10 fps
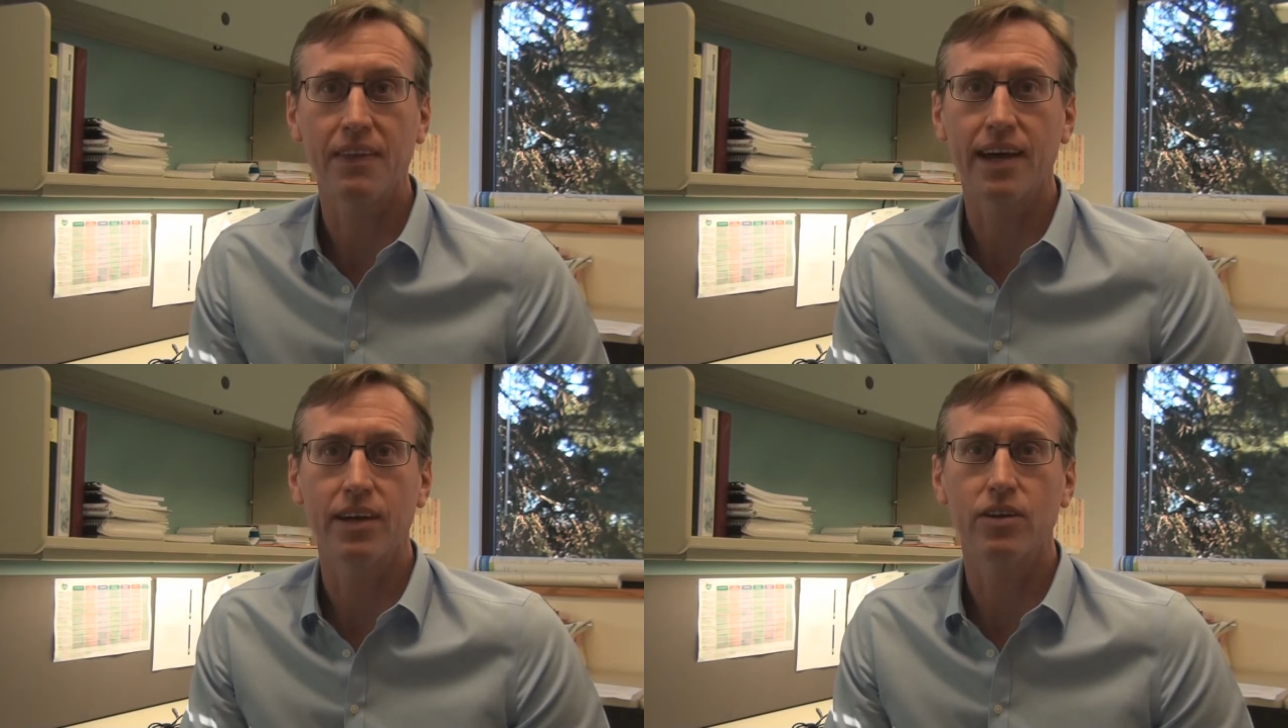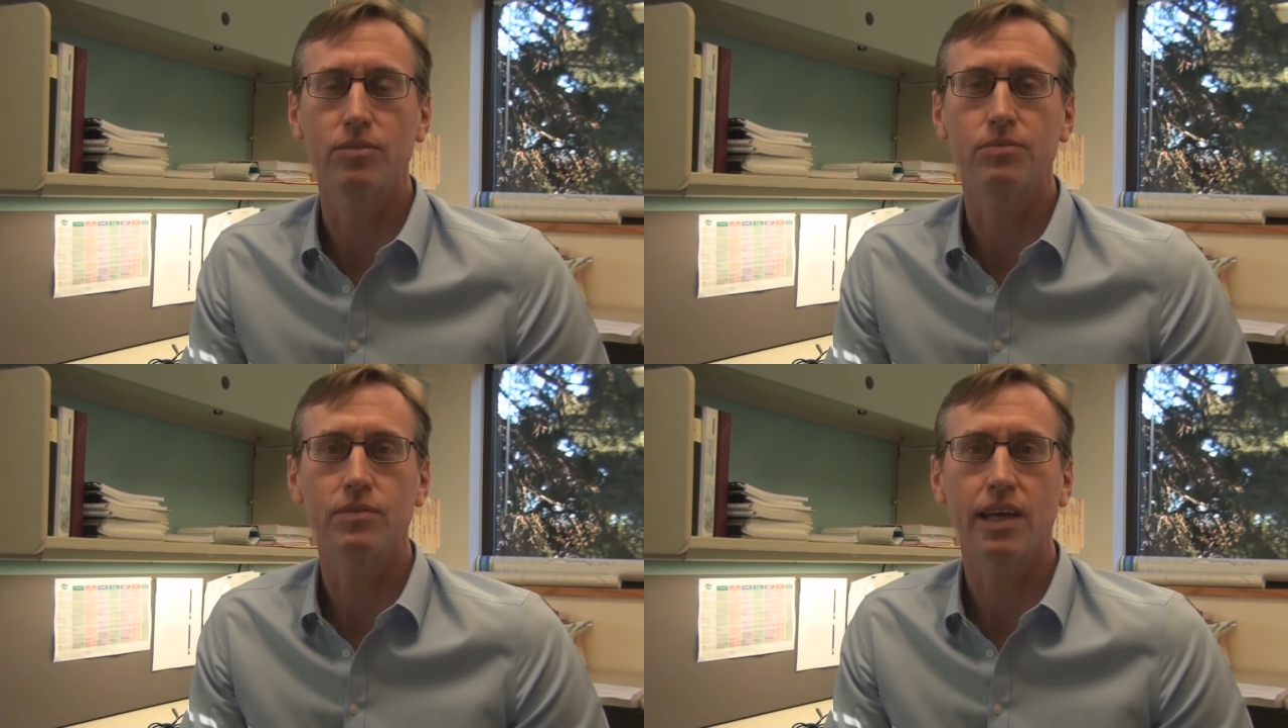in that
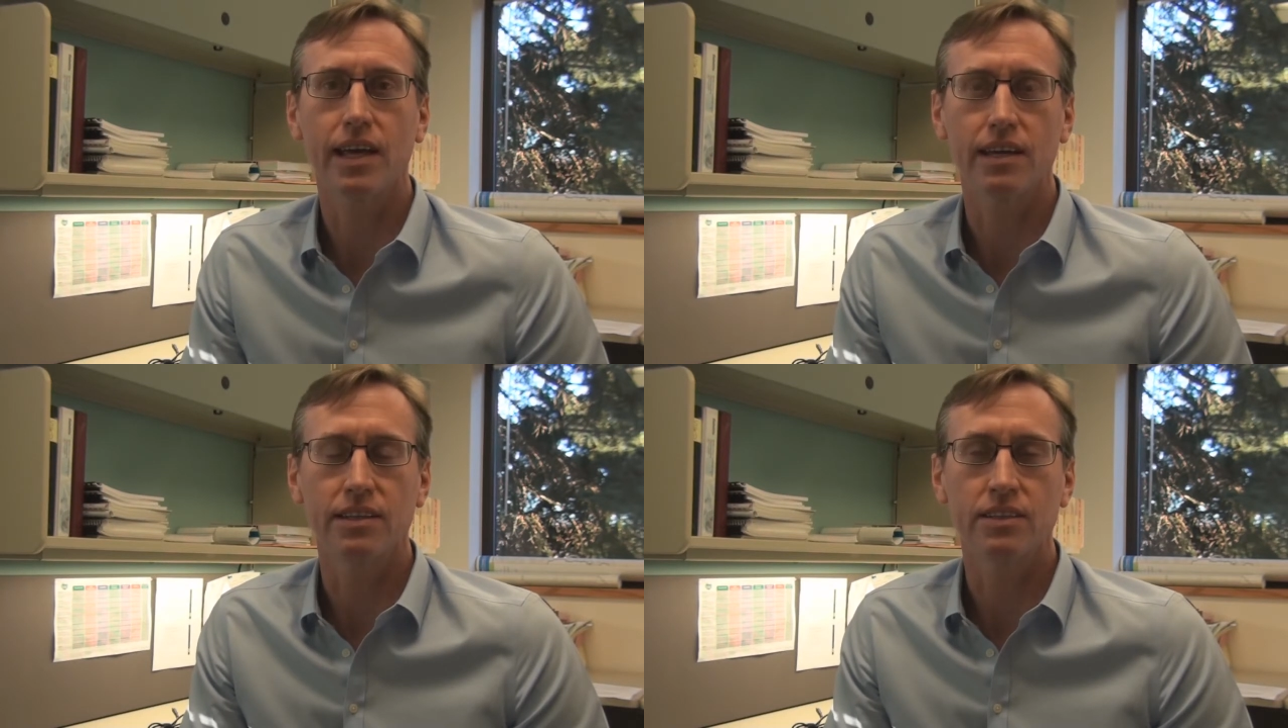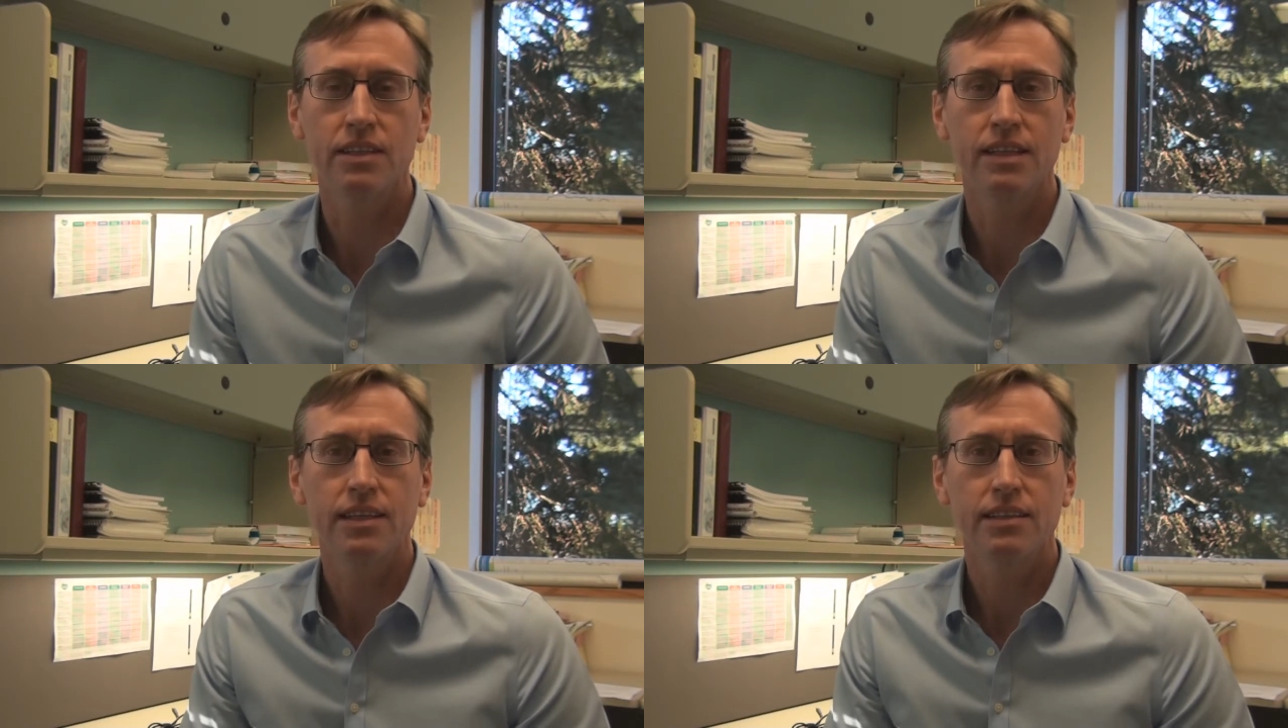home and
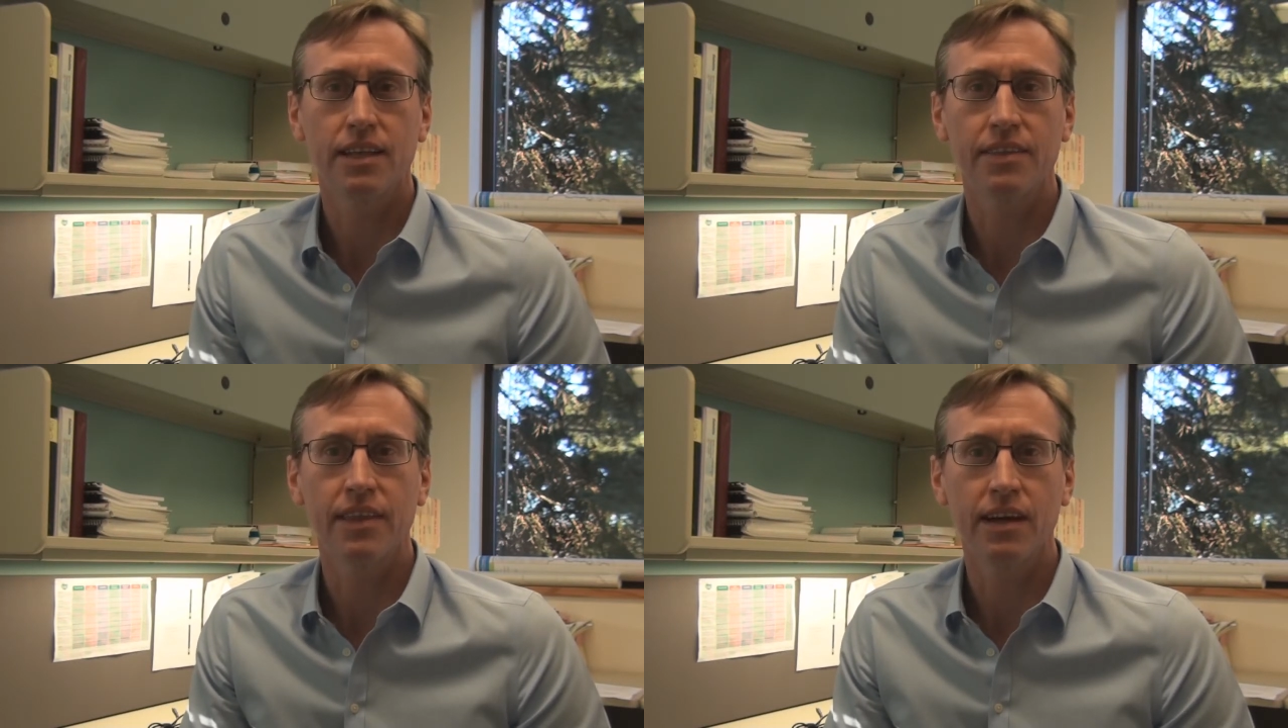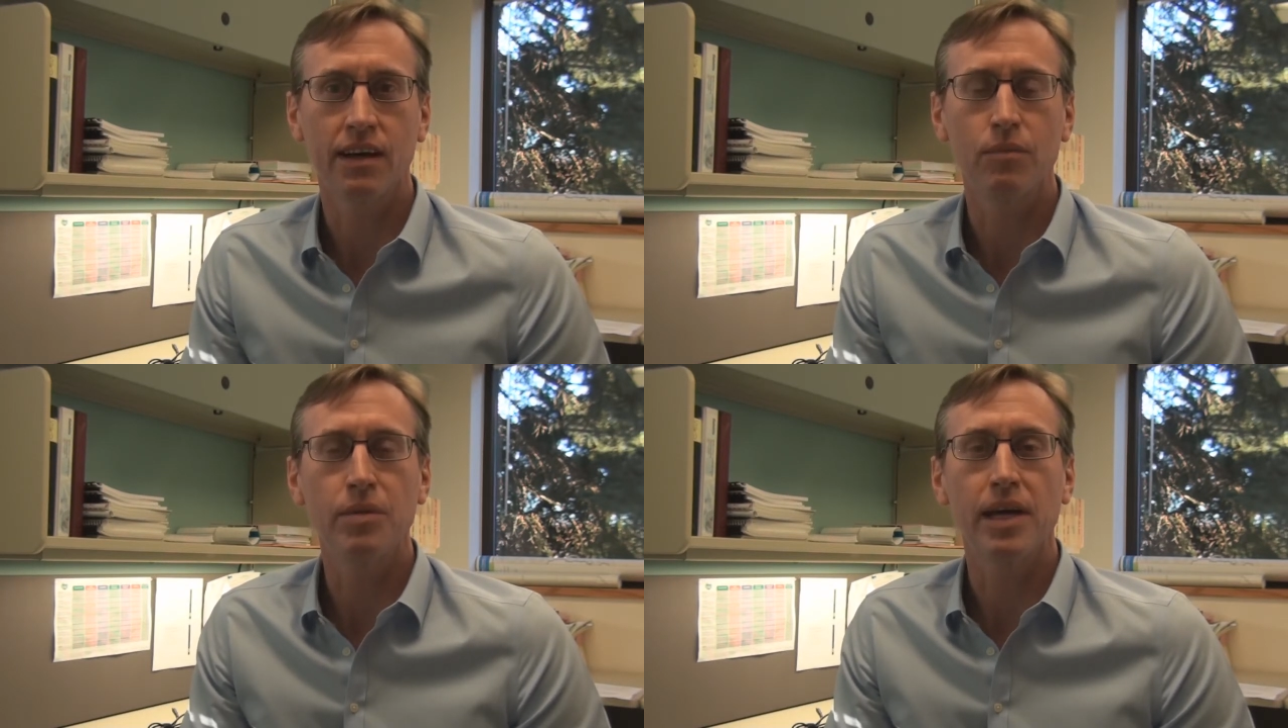that
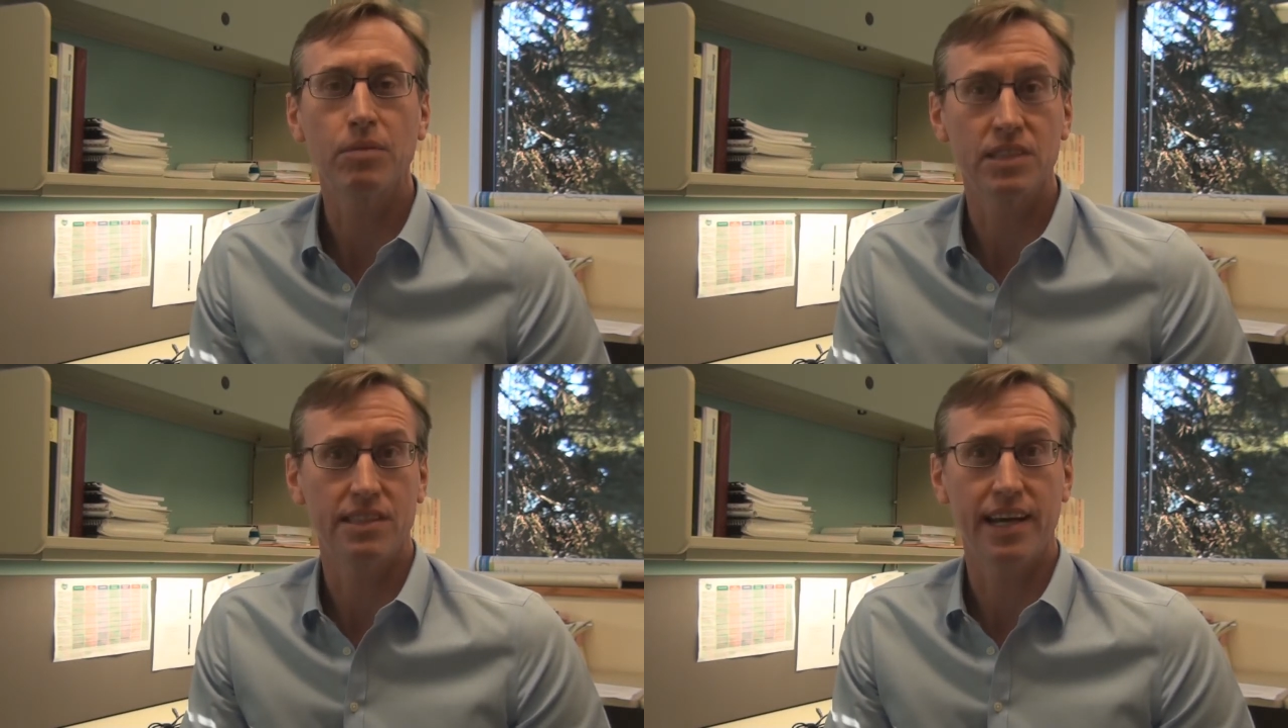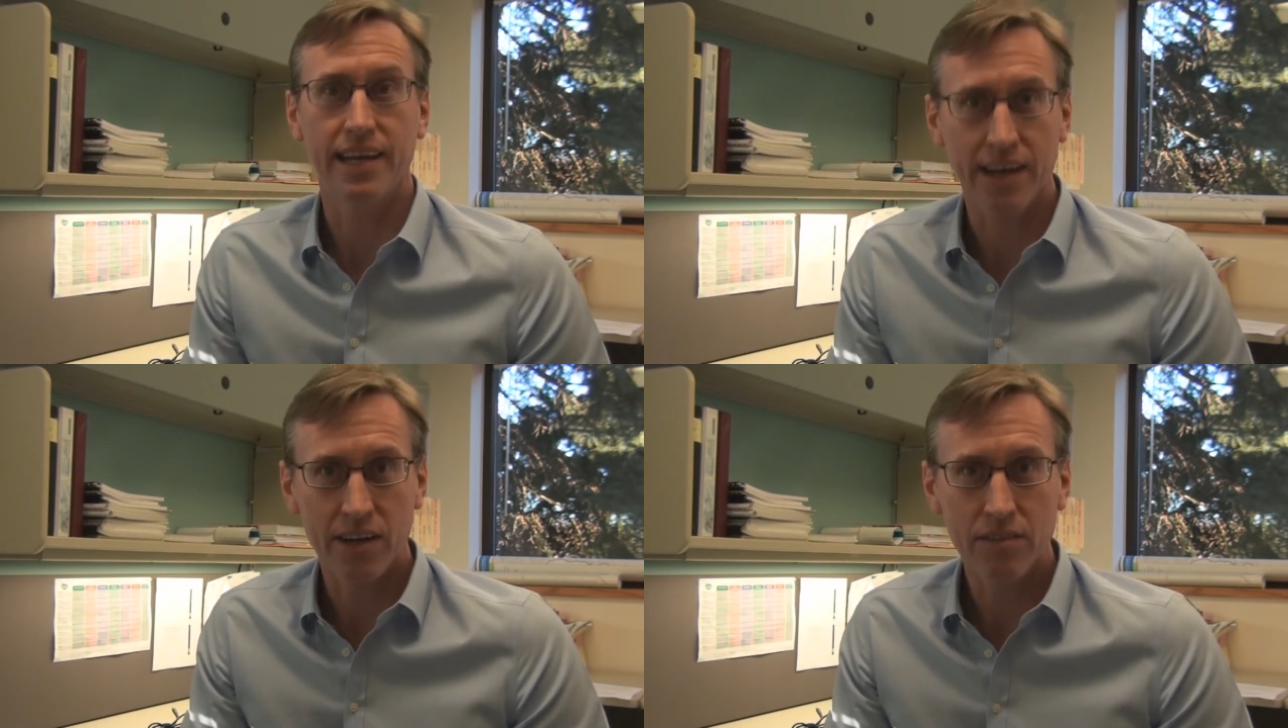they'll be able to
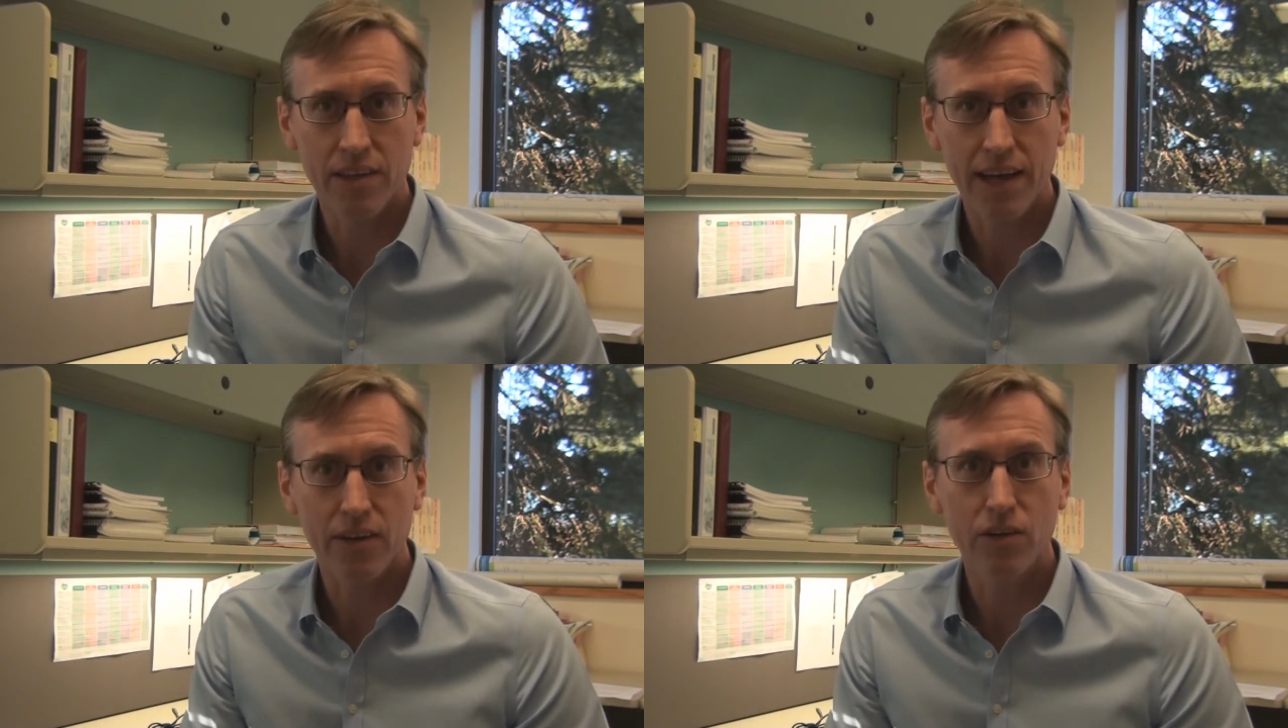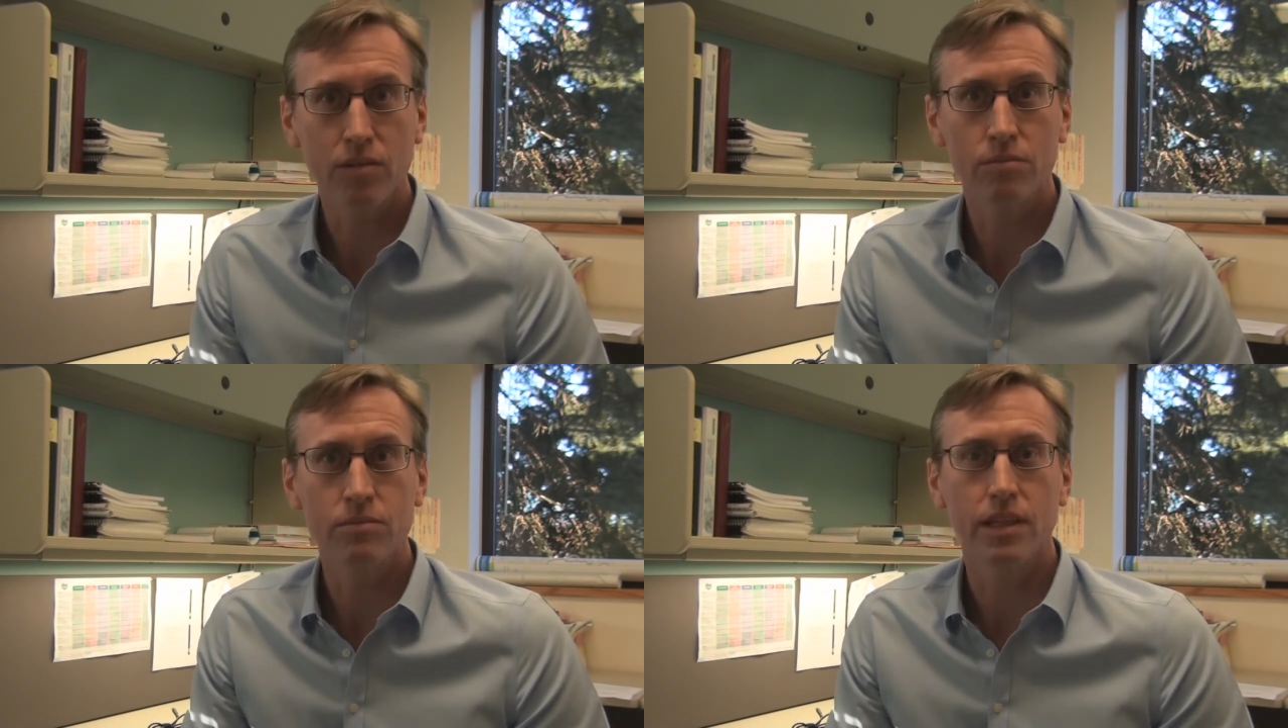take care of that
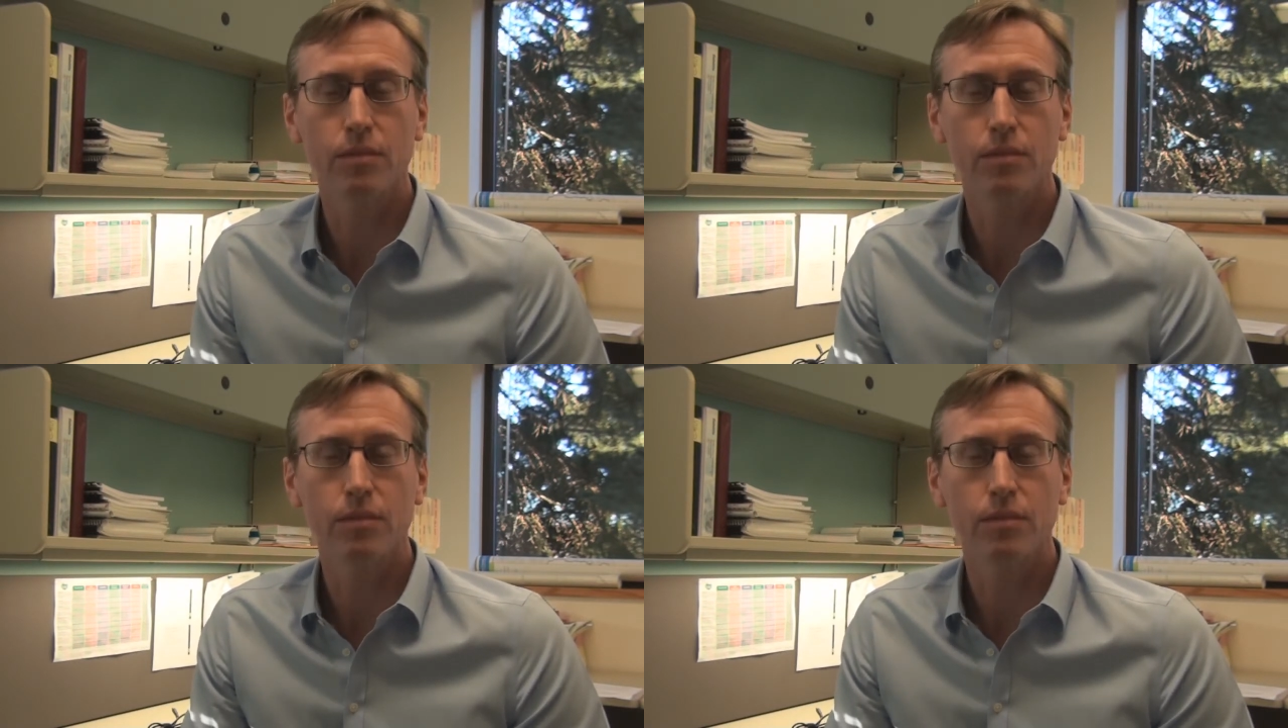home,